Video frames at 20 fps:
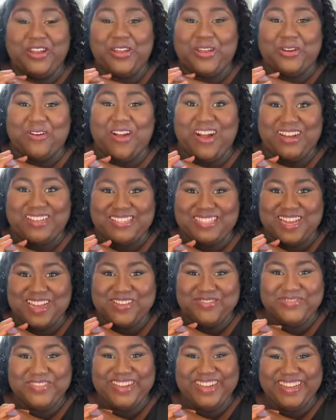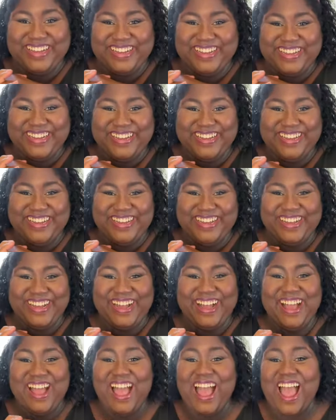when I get to hang out and
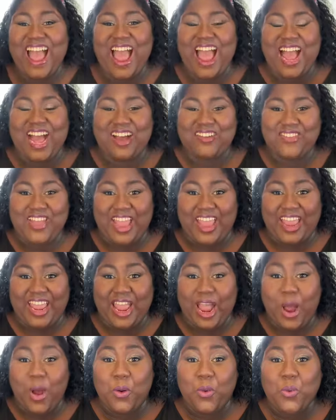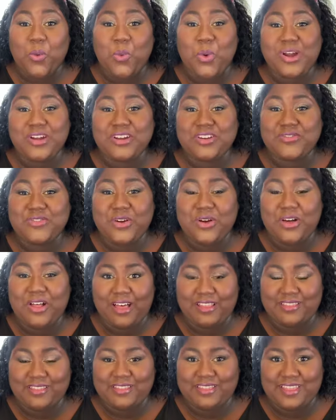spend some time with you guys playing with
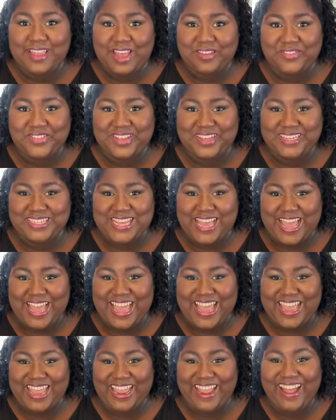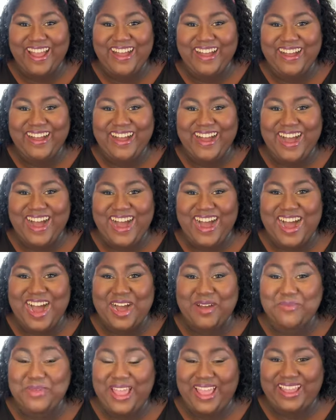makeup. It is always a
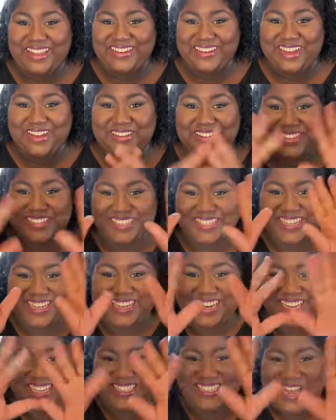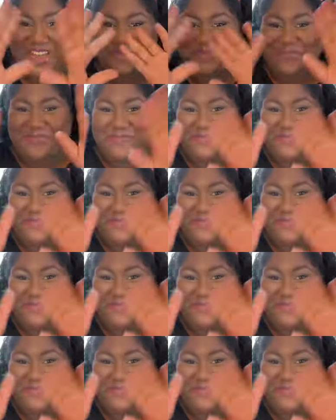blast. Catch you later. Bye.